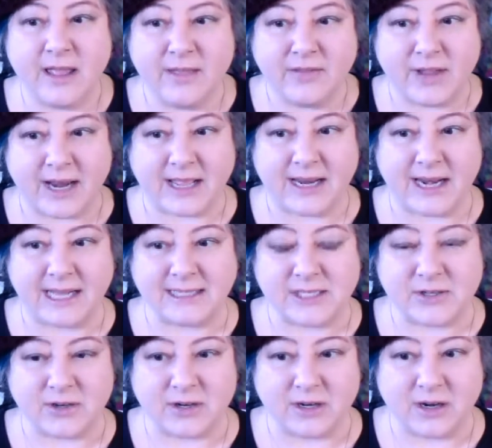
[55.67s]
that I can
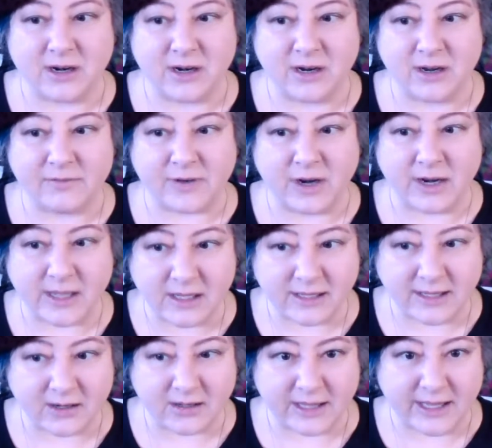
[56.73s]
answer very
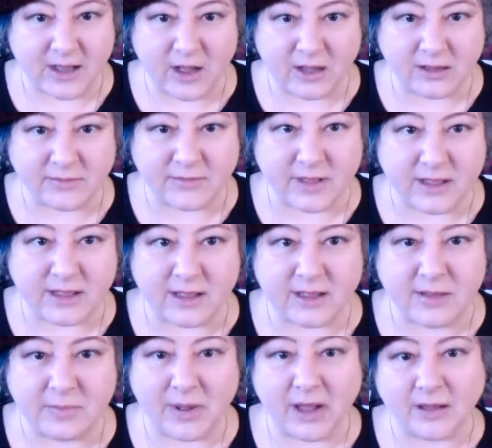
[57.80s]
clearly all of the
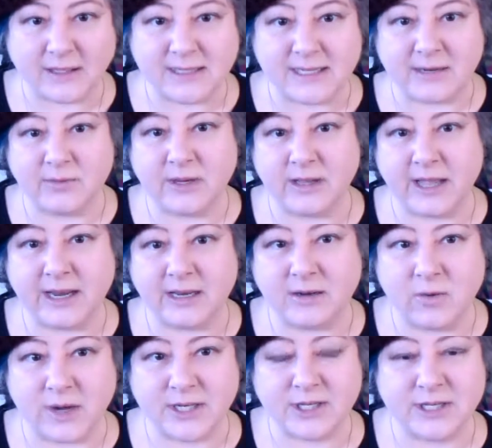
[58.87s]
policy-related
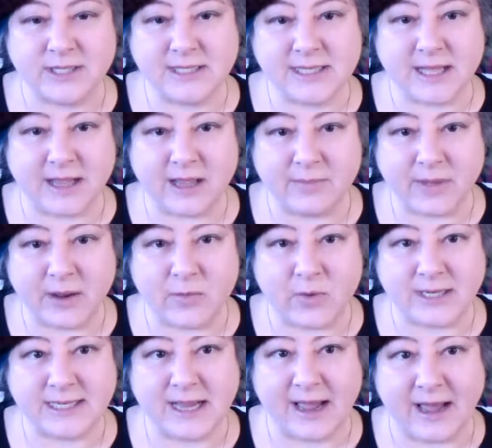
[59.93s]
questions that he might
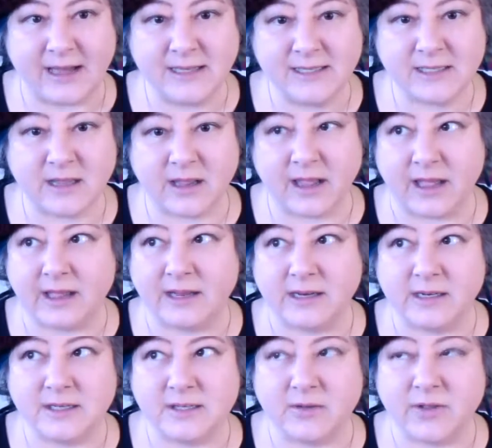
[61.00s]
want to ask,
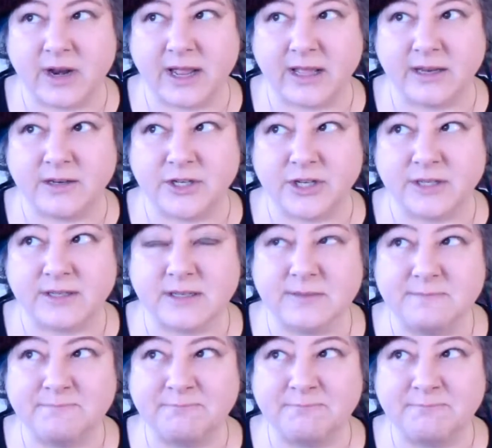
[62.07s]
and so that I can just